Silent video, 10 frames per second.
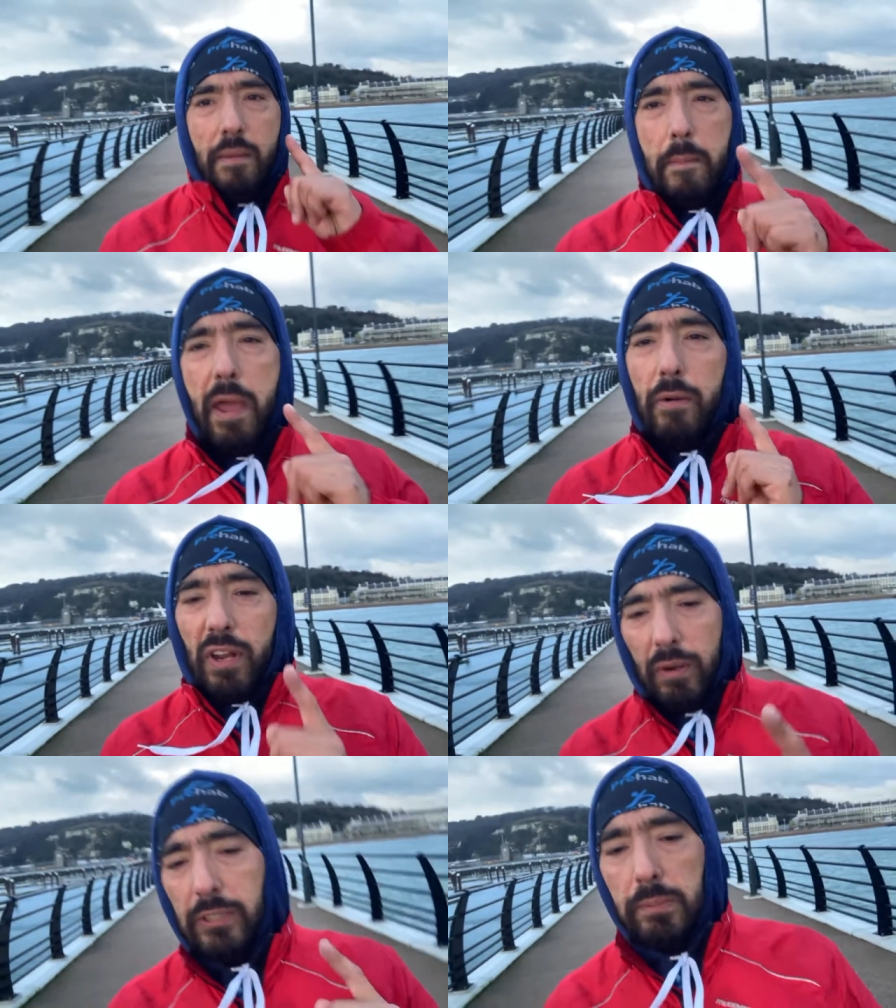Merry
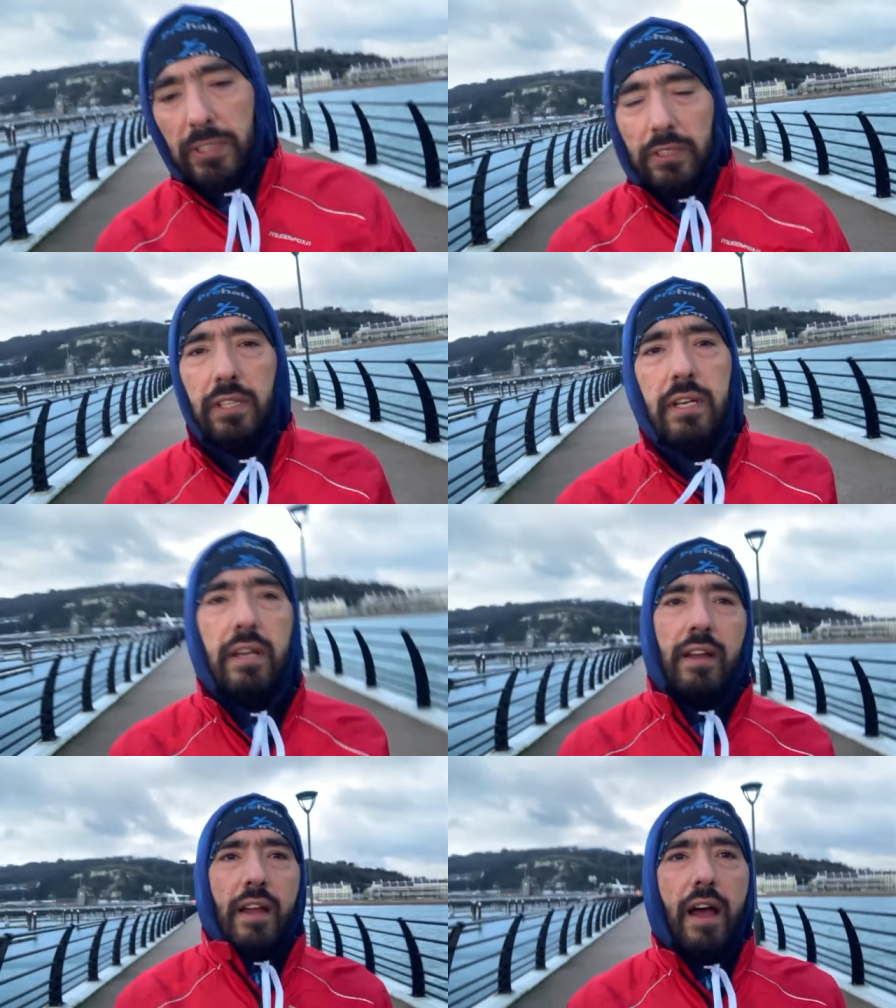Christmas.
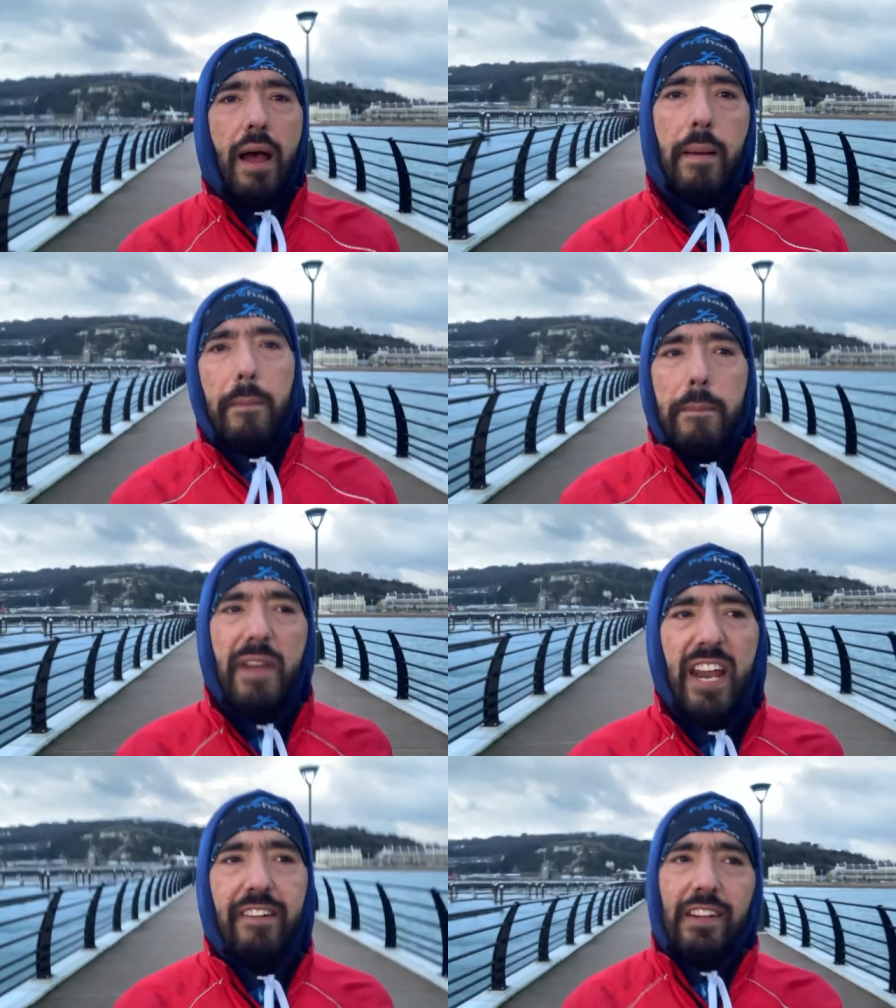
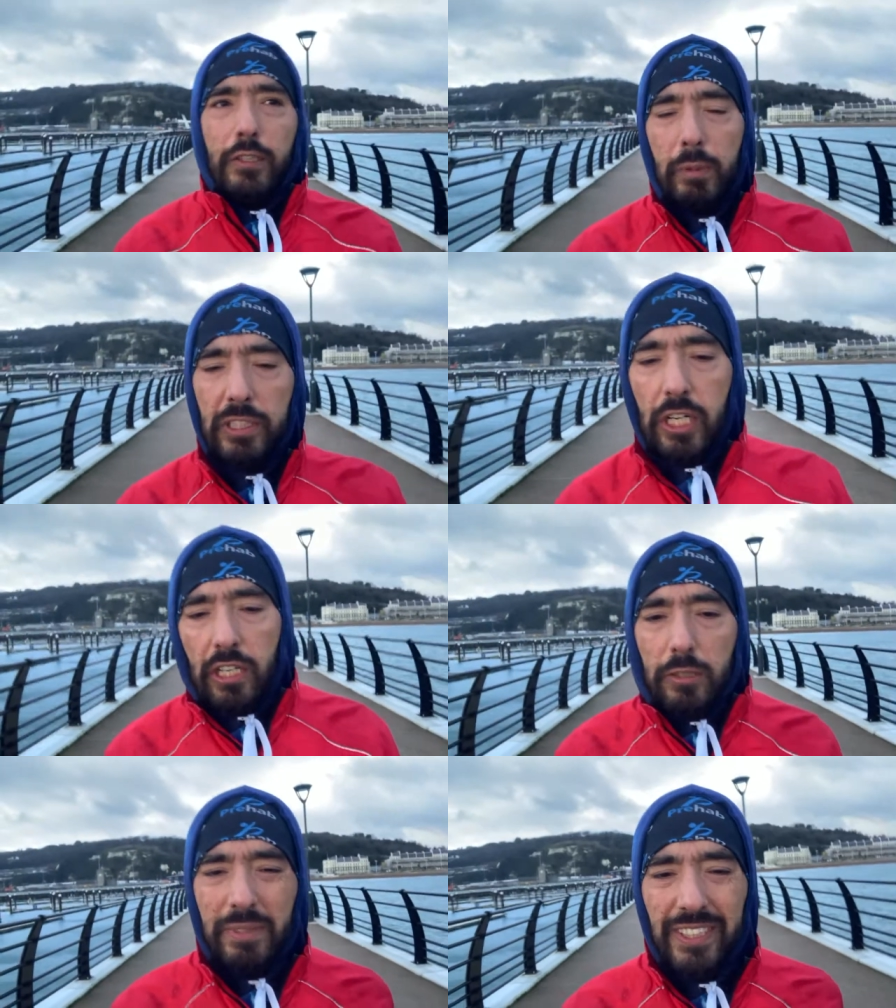Very, very special
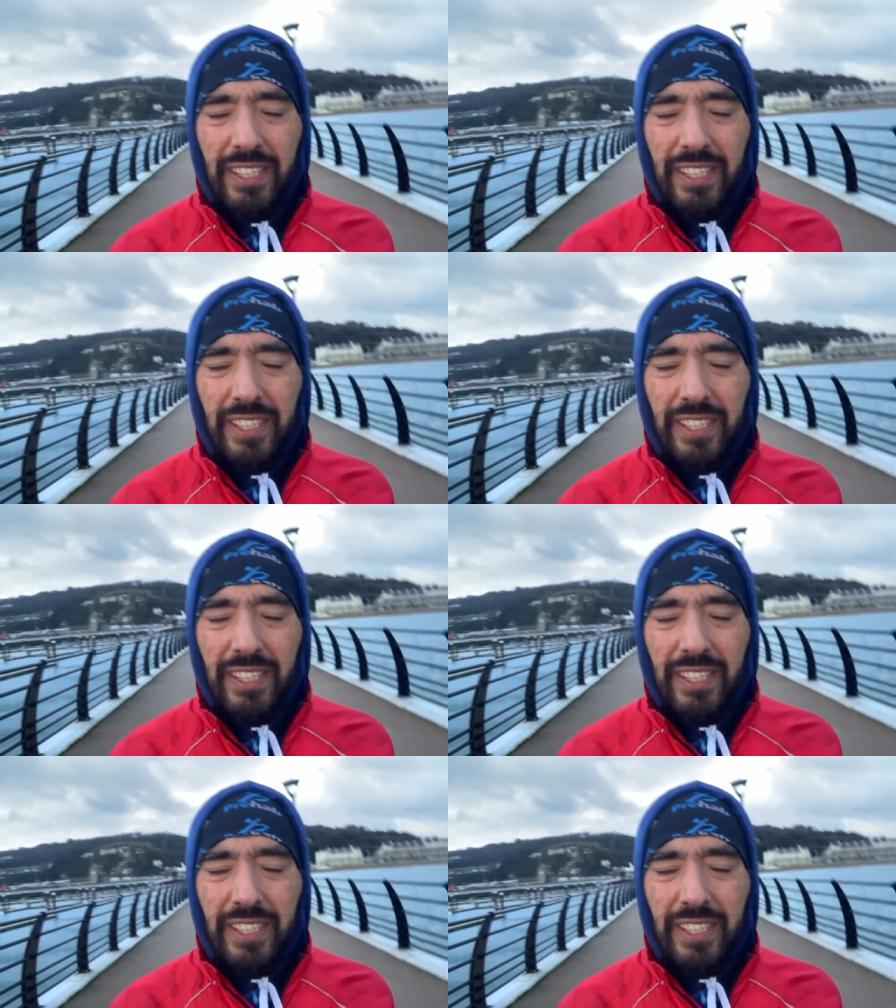Christmas.